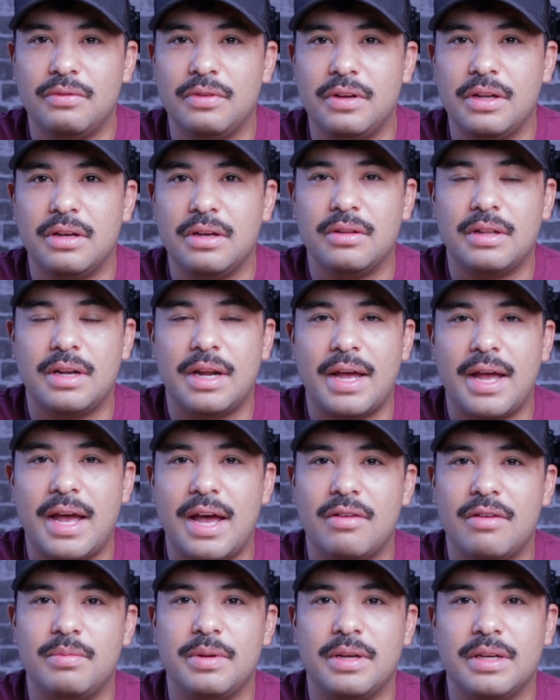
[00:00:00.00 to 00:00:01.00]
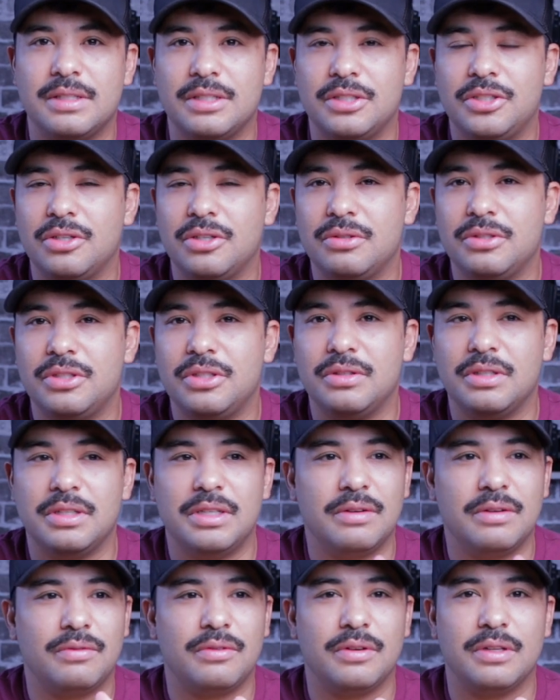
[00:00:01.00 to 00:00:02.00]
video that I have because it shows you the
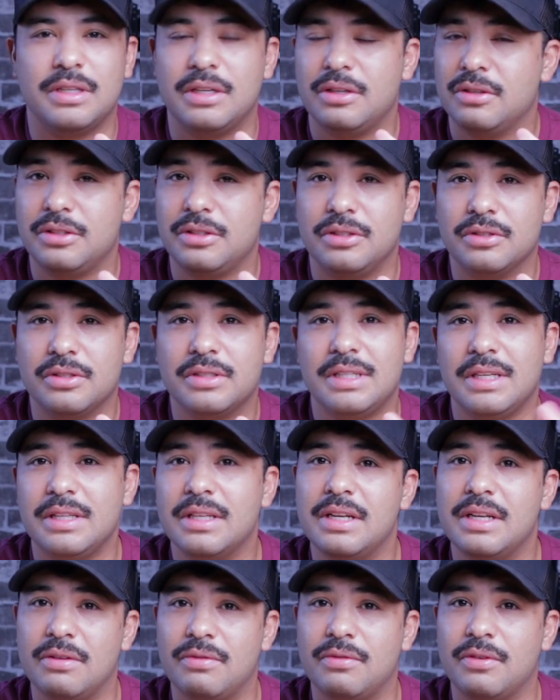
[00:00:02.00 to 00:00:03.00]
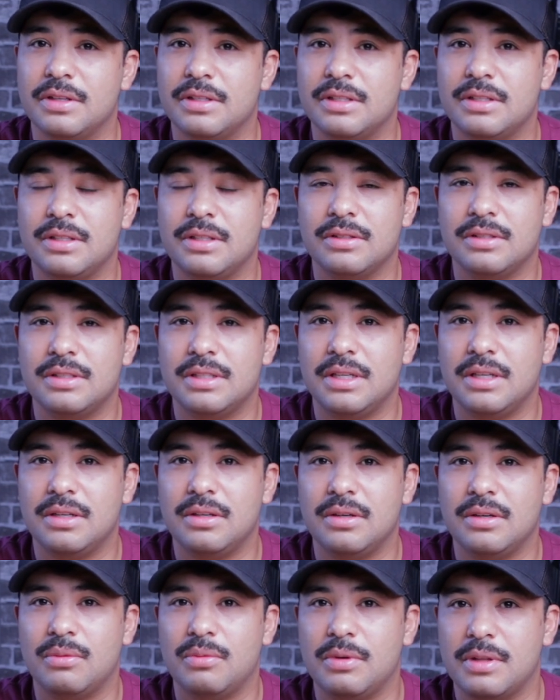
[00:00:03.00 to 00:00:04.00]
difference. You'll see the difference. You'll
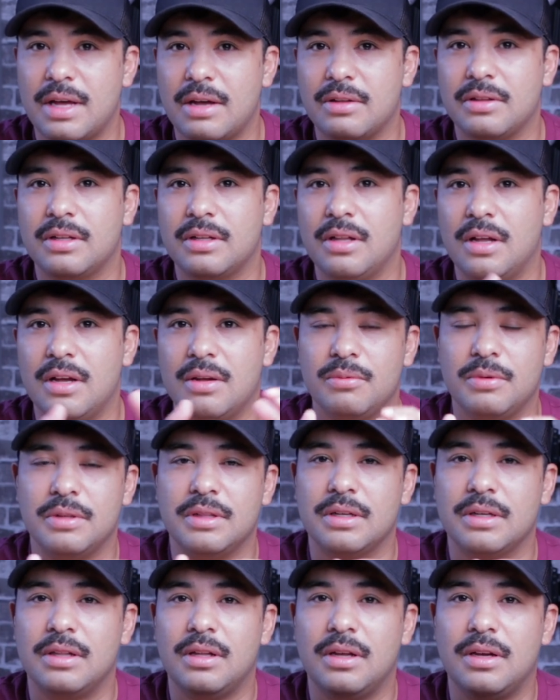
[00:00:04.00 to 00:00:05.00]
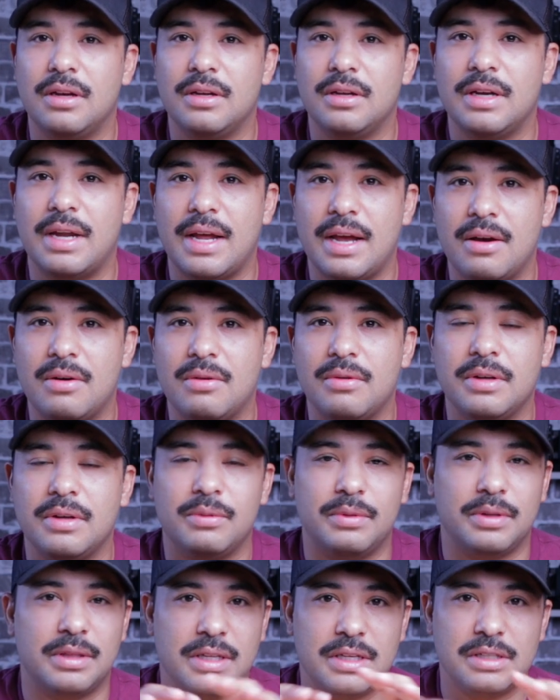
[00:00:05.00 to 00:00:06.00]
see without the claw and with the claw now
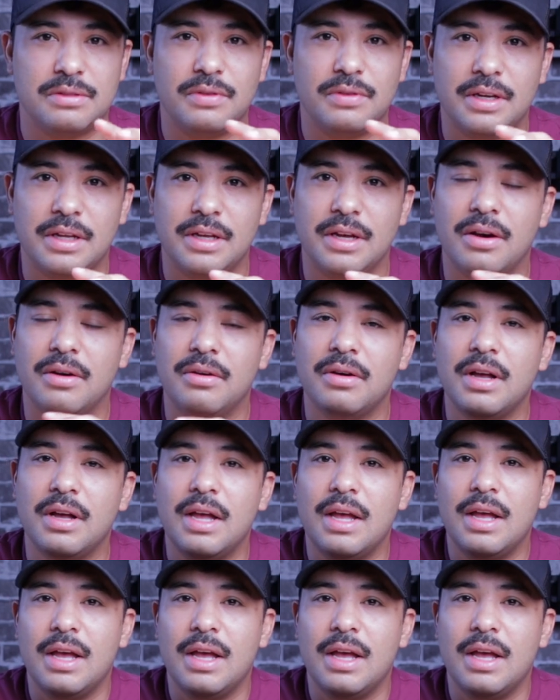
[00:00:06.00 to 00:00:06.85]
with this video.